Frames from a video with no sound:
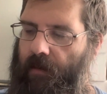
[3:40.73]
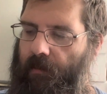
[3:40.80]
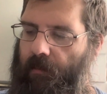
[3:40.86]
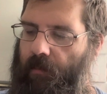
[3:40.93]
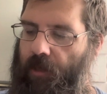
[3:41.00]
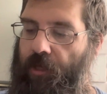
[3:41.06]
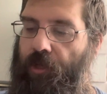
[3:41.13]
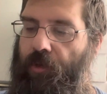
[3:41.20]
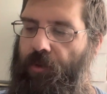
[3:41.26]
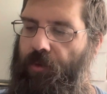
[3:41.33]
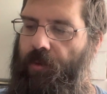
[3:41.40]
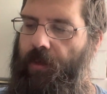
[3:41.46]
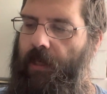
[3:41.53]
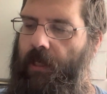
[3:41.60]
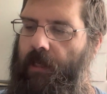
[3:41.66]

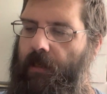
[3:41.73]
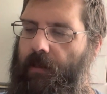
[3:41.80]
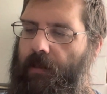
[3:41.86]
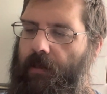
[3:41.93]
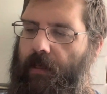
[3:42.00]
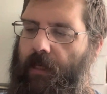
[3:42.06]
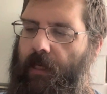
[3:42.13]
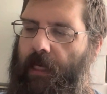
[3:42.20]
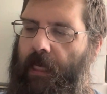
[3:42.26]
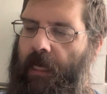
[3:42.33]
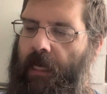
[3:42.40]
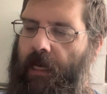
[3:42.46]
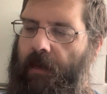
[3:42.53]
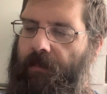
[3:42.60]
blue and